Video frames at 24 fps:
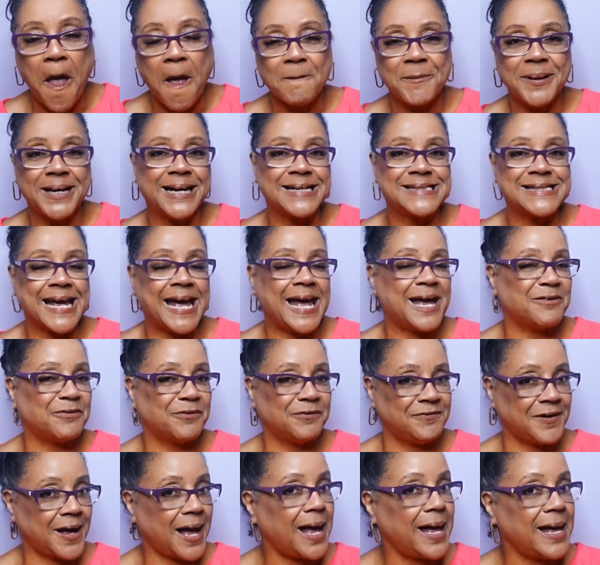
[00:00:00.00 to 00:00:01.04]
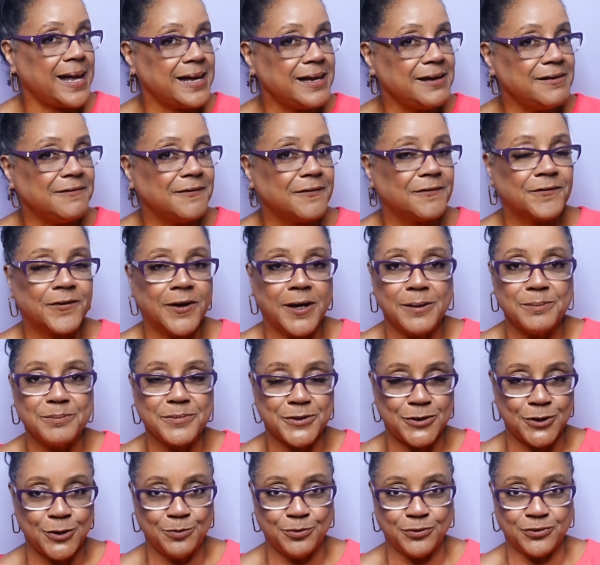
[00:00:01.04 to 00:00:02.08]
Because I had five from
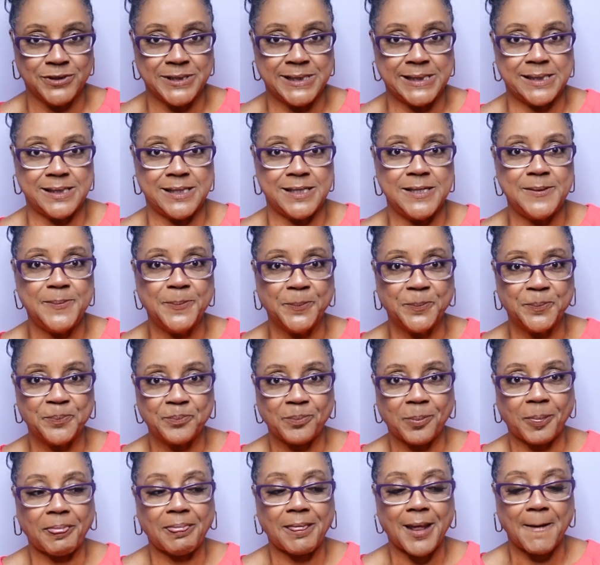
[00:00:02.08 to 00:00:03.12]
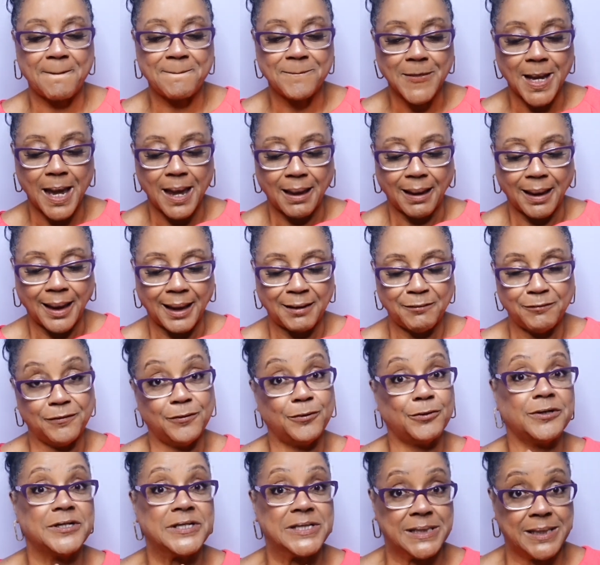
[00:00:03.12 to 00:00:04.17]
Superz and
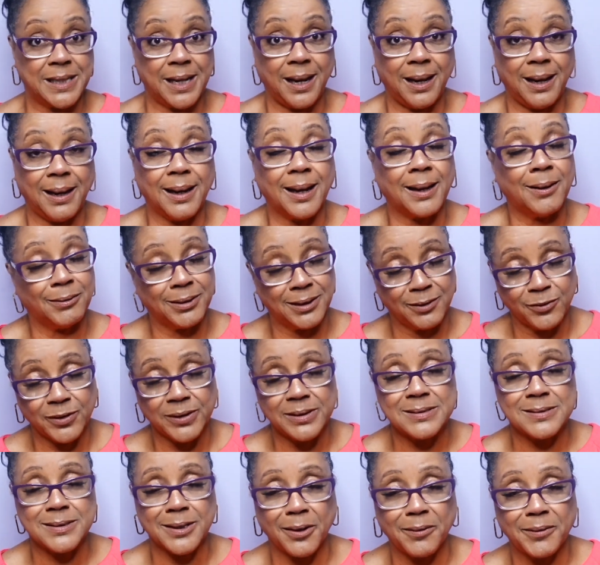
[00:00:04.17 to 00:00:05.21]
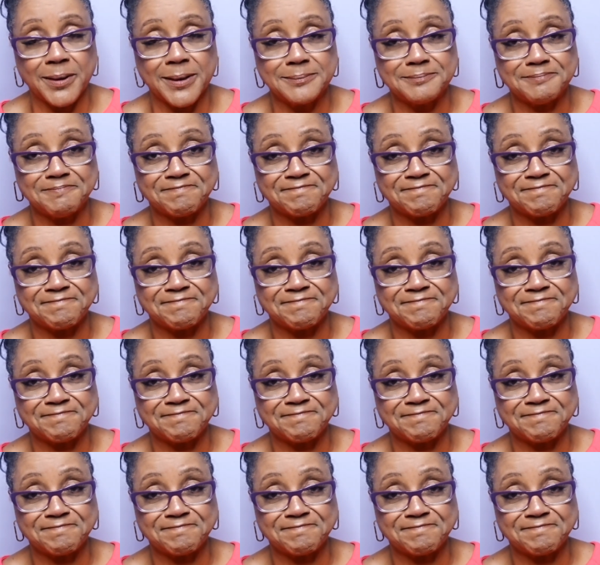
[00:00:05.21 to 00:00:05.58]
four staying and only one is going.